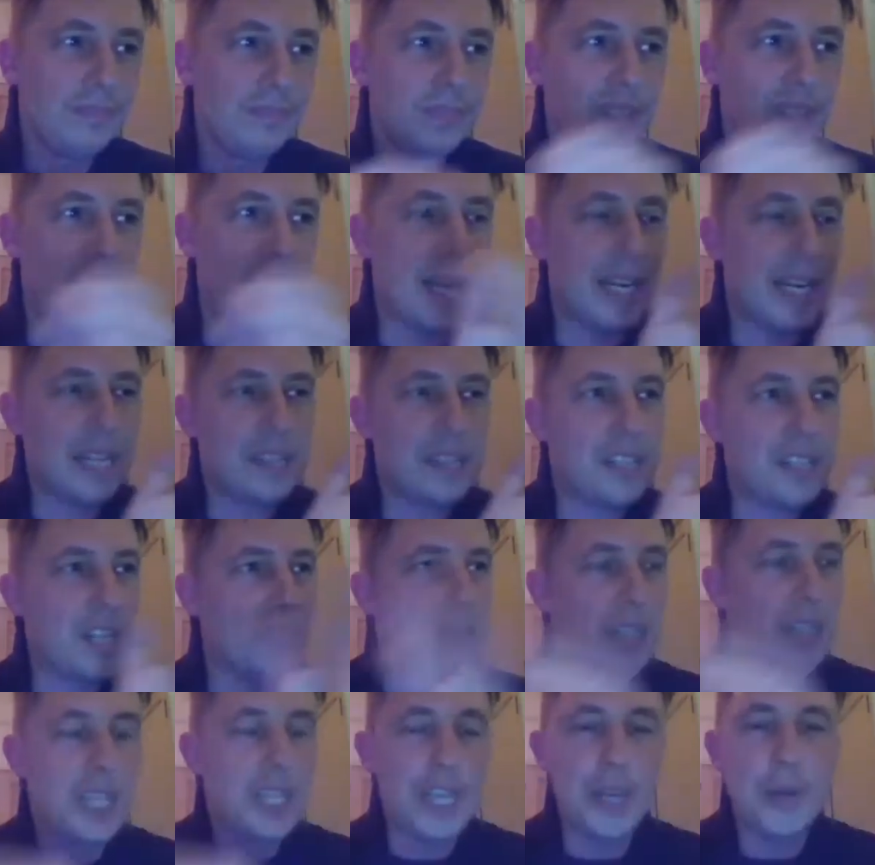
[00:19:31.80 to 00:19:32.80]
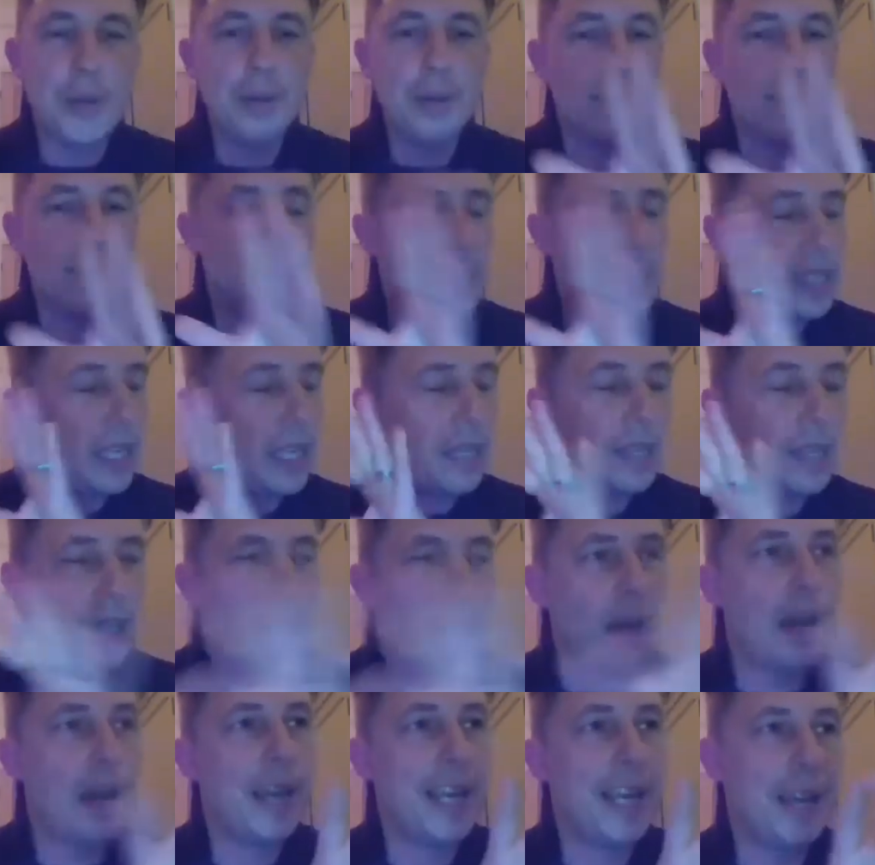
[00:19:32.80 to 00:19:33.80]
and it's just the universe, the
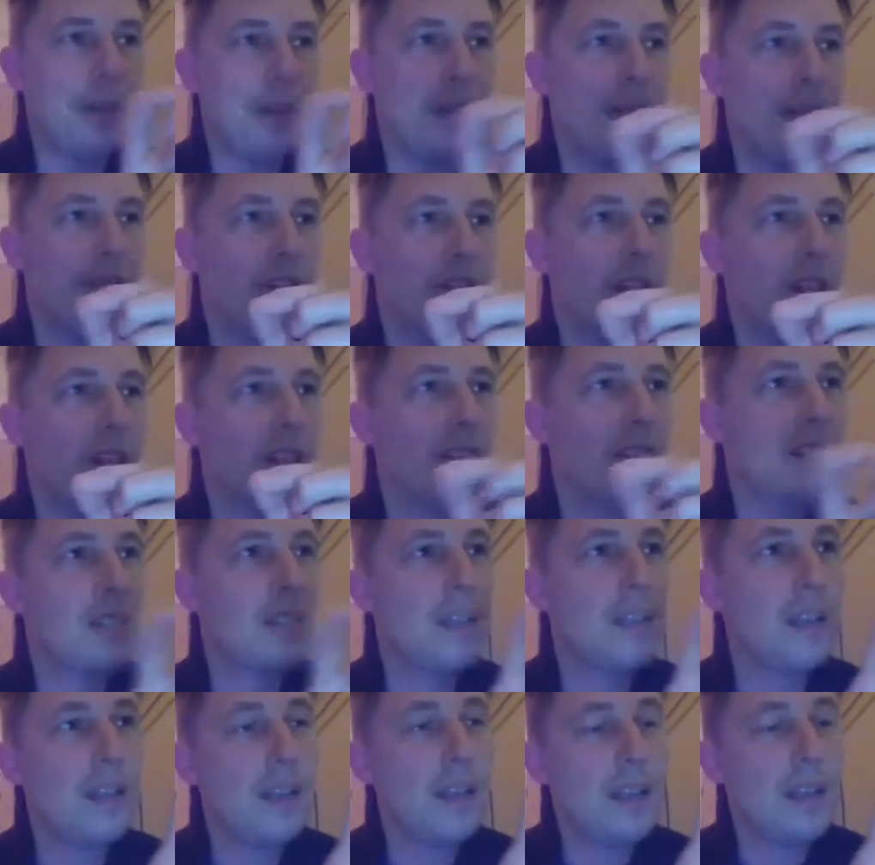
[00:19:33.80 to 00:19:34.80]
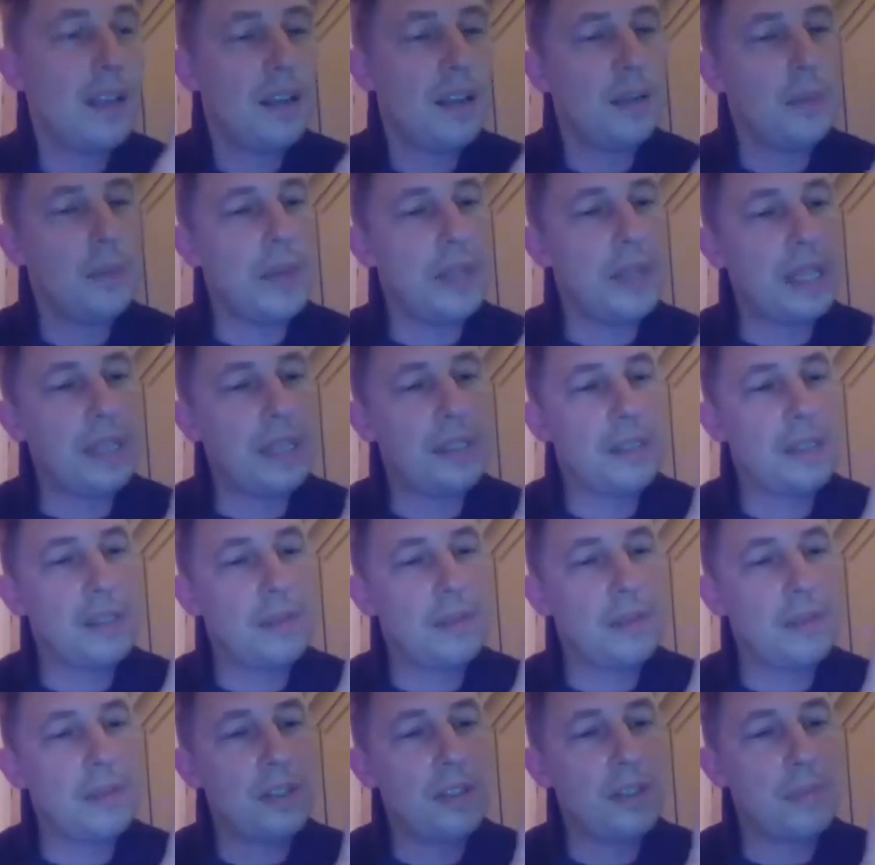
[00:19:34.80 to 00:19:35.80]
entire universe, with
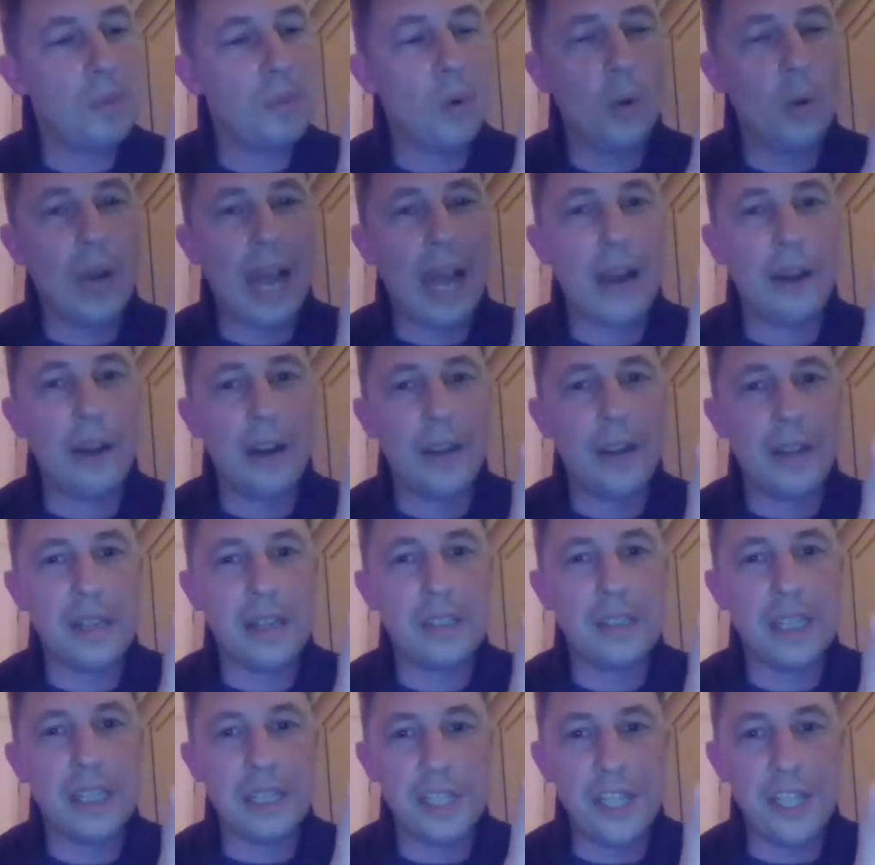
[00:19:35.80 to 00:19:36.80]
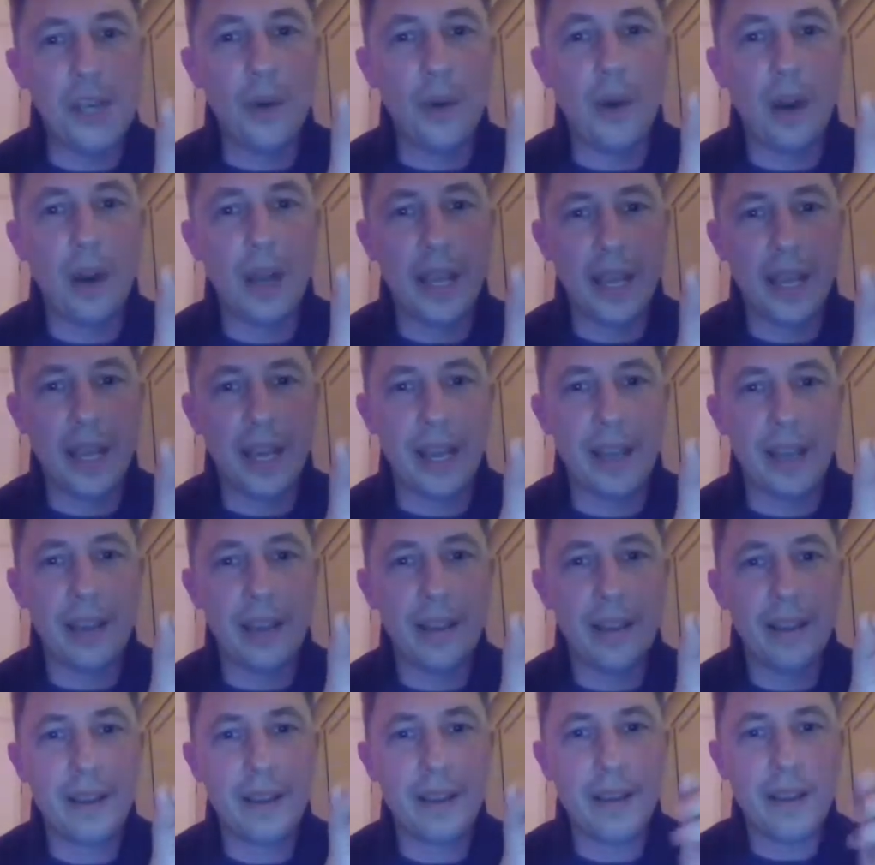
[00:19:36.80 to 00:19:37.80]
this small arrow that says you are here,
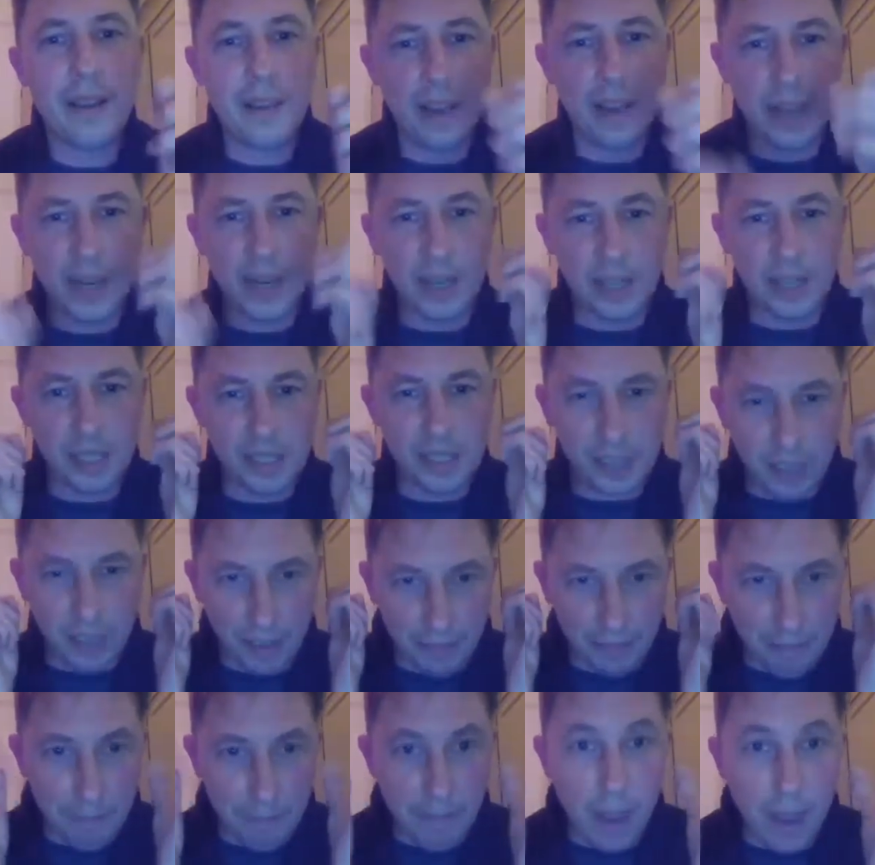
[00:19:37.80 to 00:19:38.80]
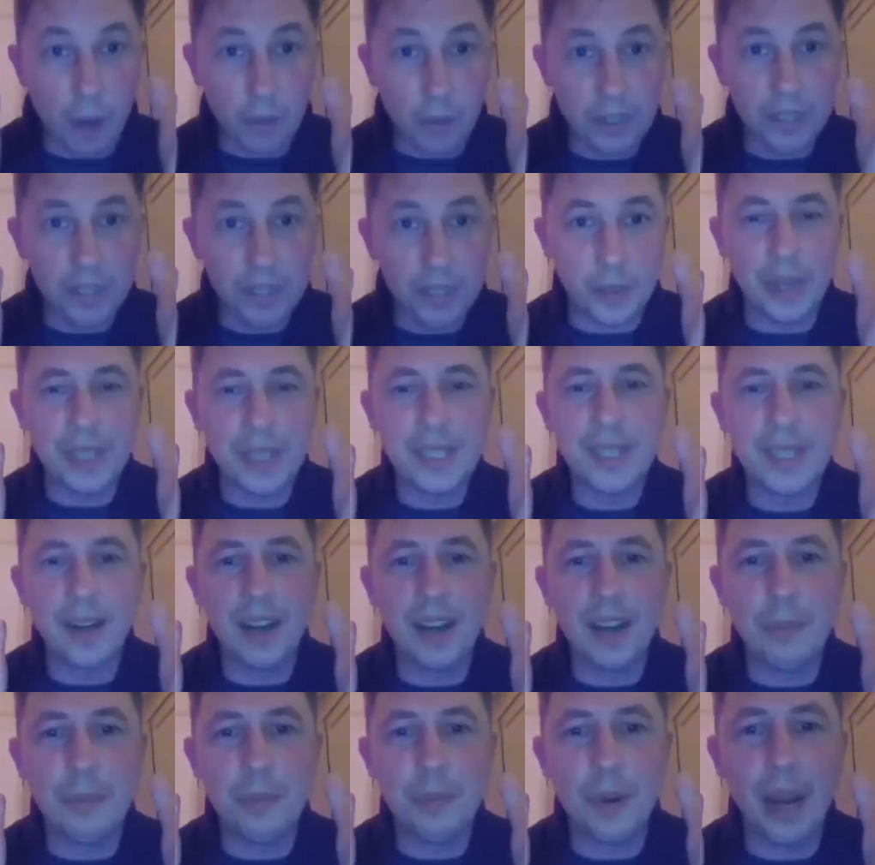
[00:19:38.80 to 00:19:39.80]
and it just kind of melts your
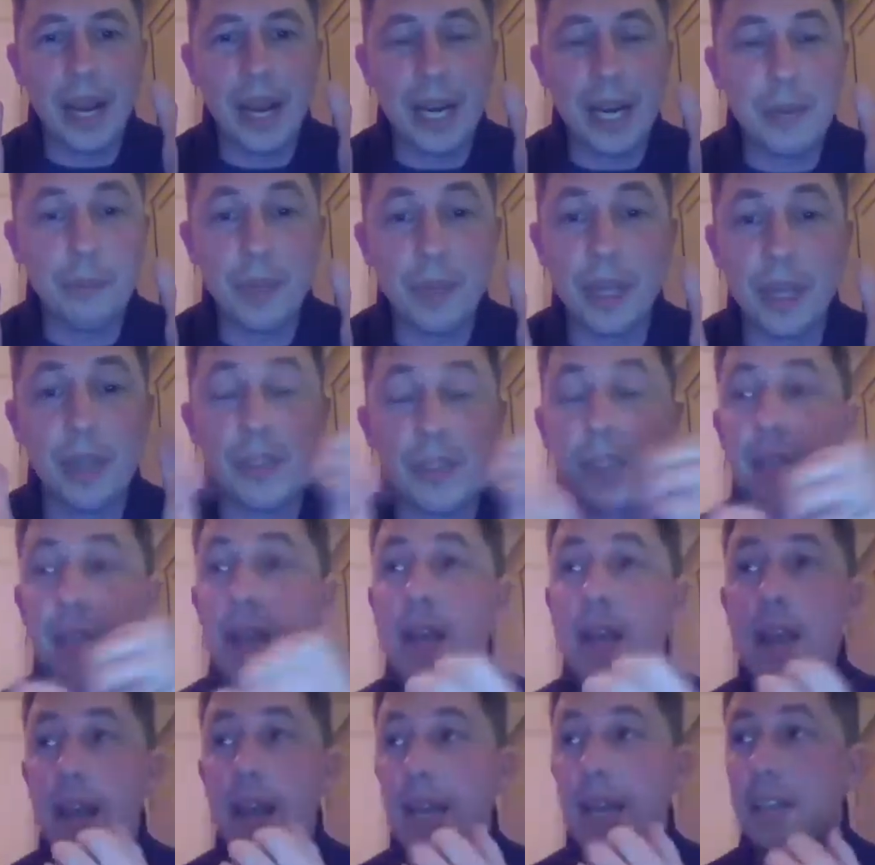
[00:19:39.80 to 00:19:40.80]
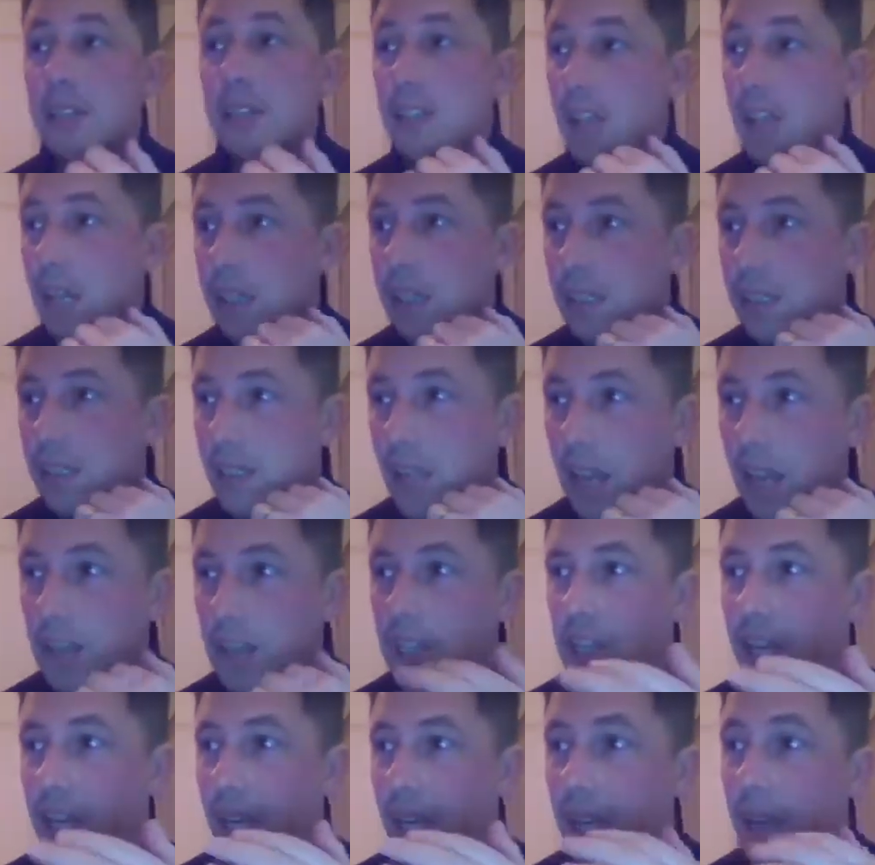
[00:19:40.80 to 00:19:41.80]
entire brain, because it's just
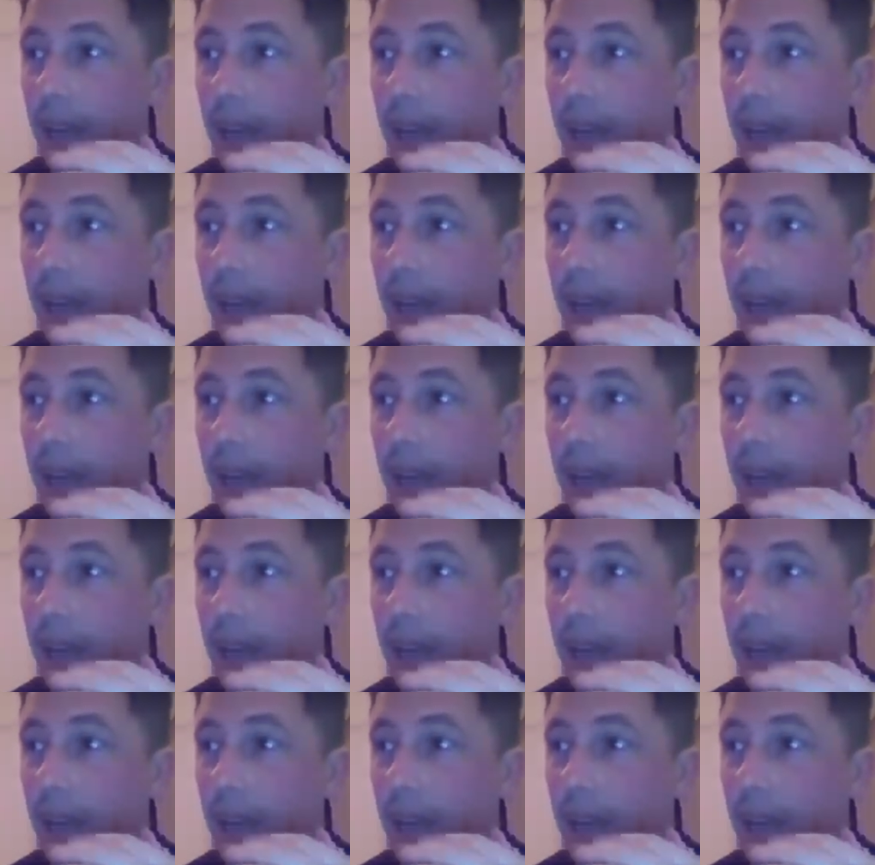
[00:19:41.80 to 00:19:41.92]
such an